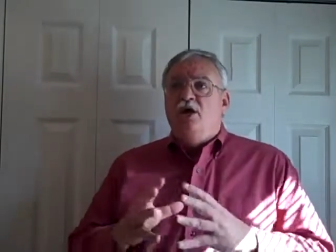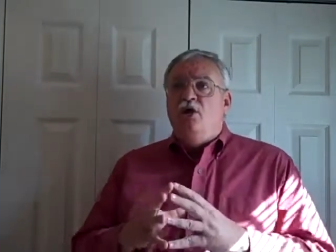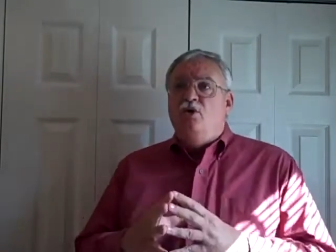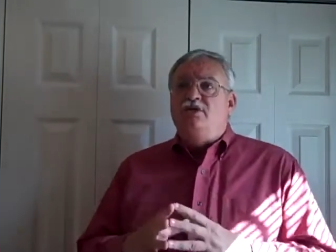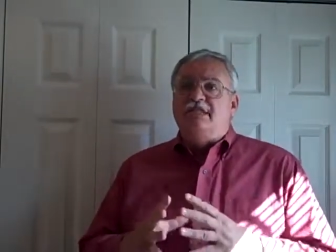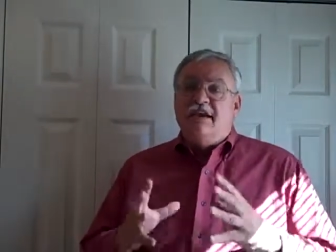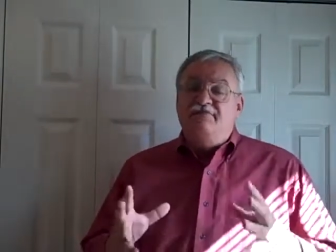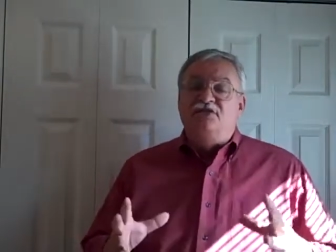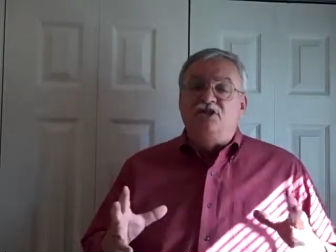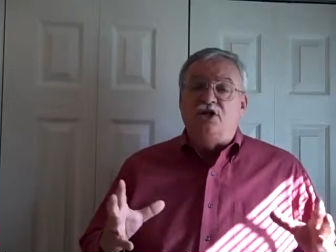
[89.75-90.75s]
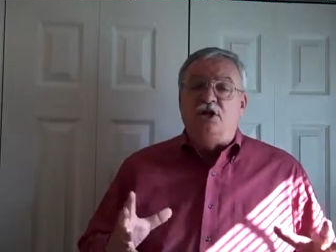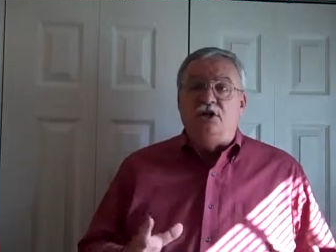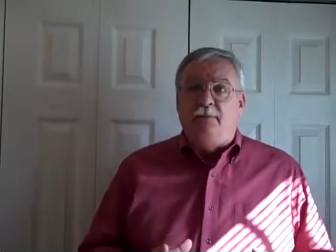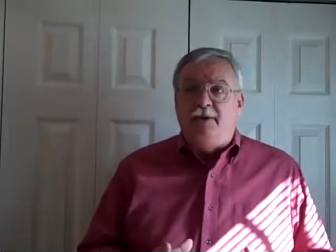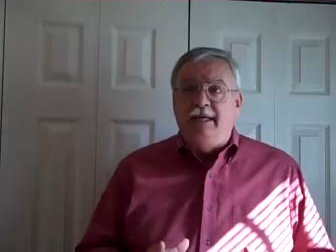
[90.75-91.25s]
Notice emphasis on
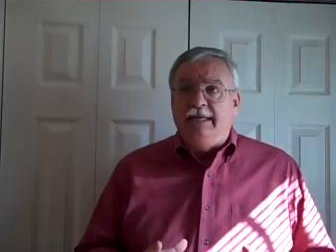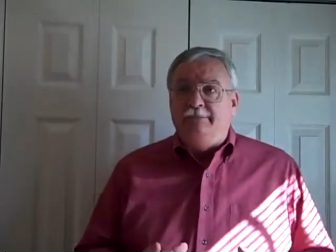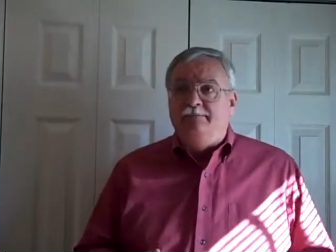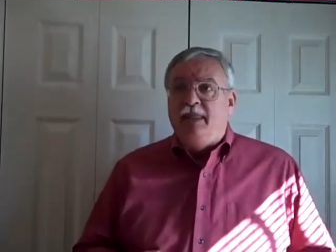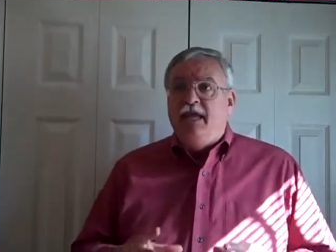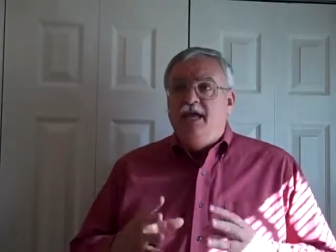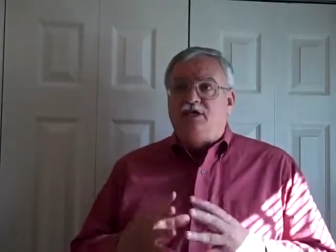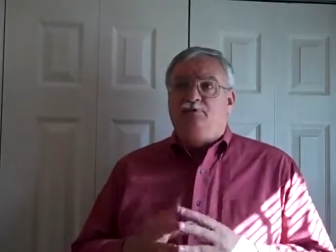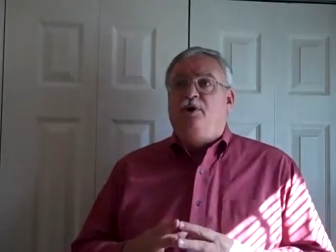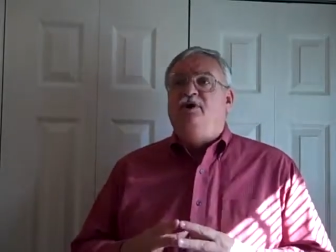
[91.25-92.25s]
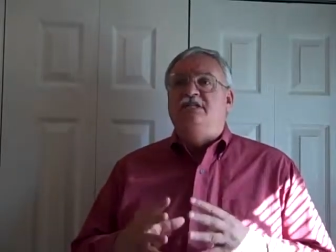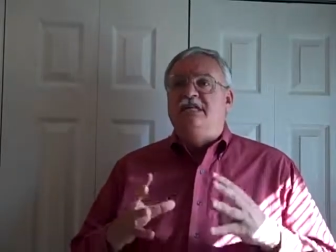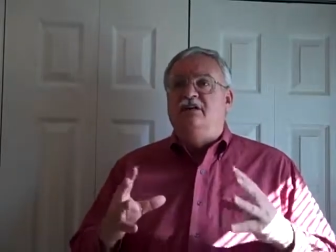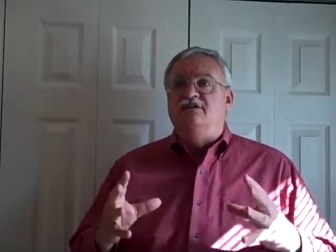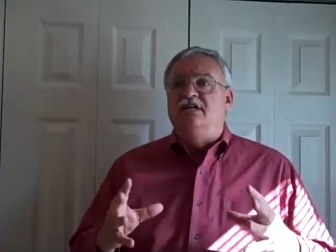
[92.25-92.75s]
complete. Experience
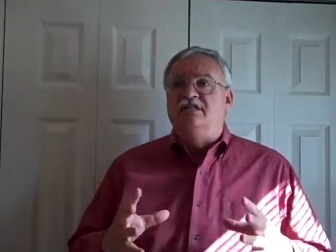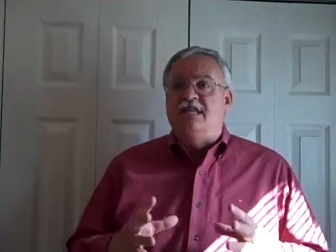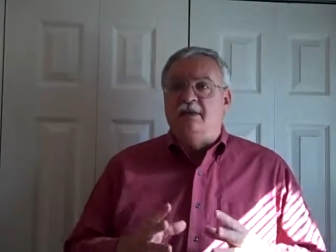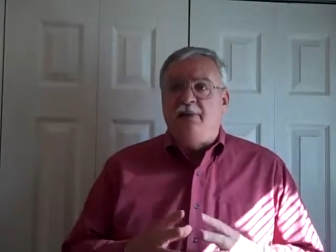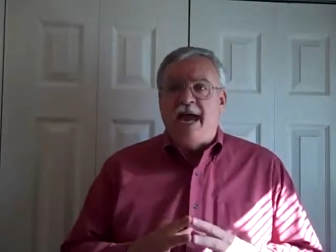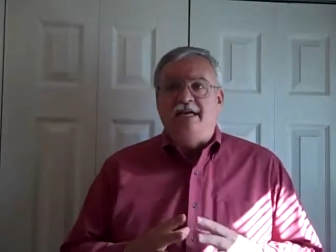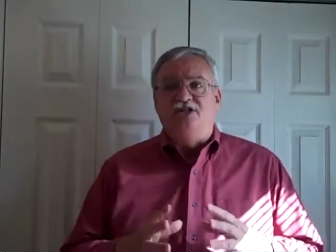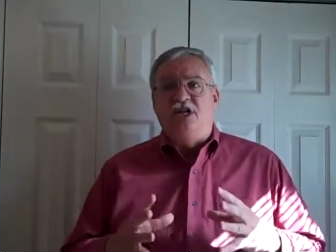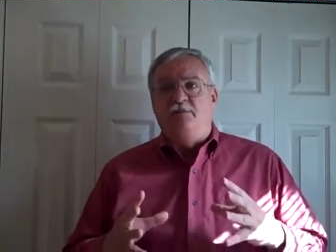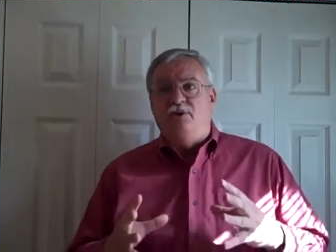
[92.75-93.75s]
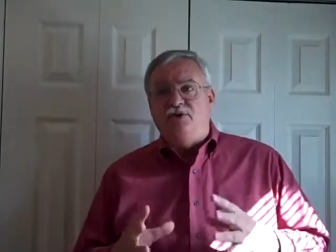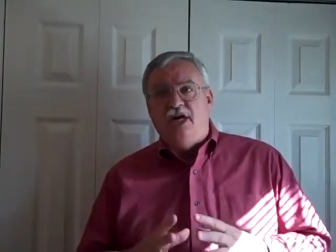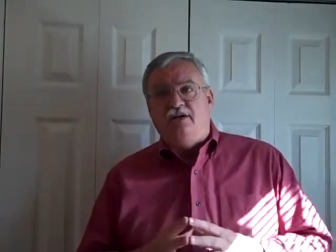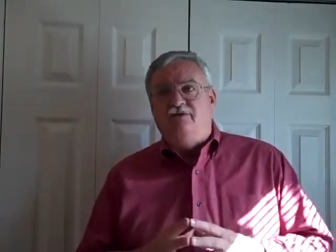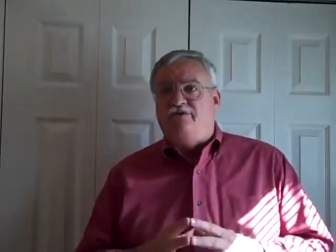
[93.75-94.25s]
tells us that the package can be
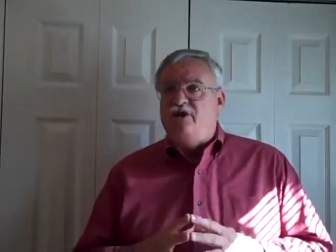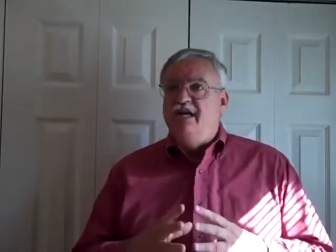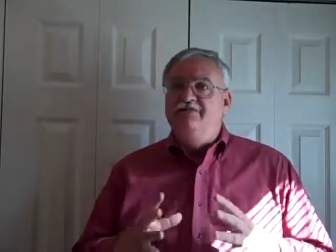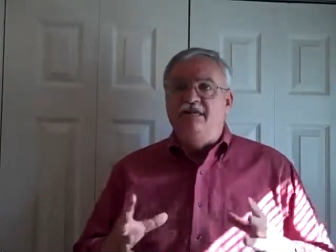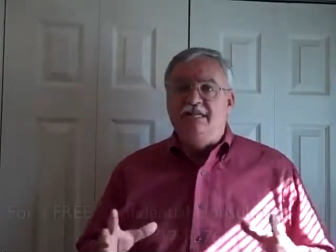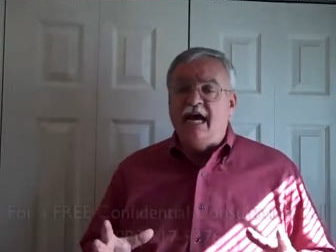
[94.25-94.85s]
rejected for even